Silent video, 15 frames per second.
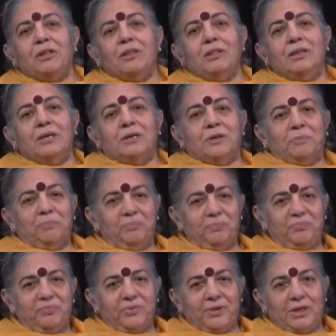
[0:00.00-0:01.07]
The
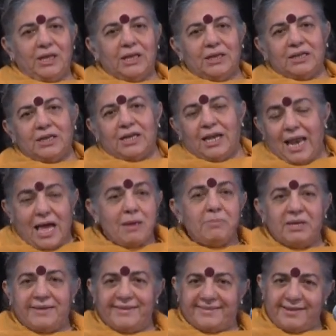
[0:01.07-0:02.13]

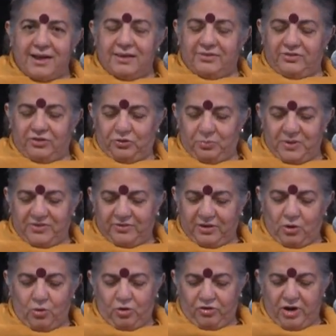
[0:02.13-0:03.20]
climate disasters we
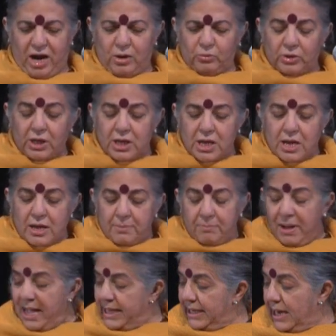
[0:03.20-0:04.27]
see all around,
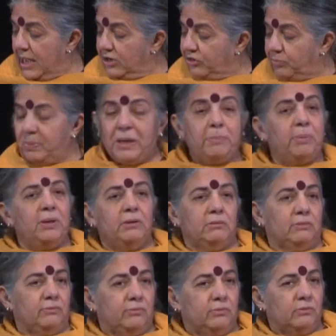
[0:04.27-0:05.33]
by and large,
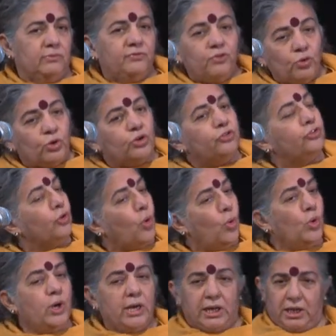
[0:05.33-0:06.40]
people focus
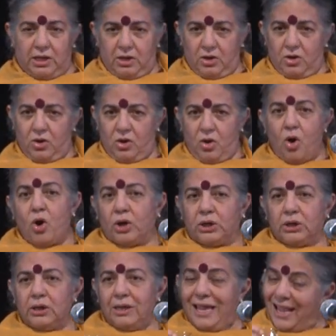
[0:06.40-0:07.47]
only
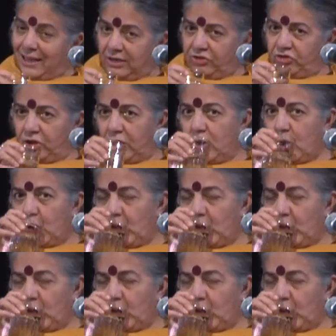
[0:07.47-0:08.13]
on energy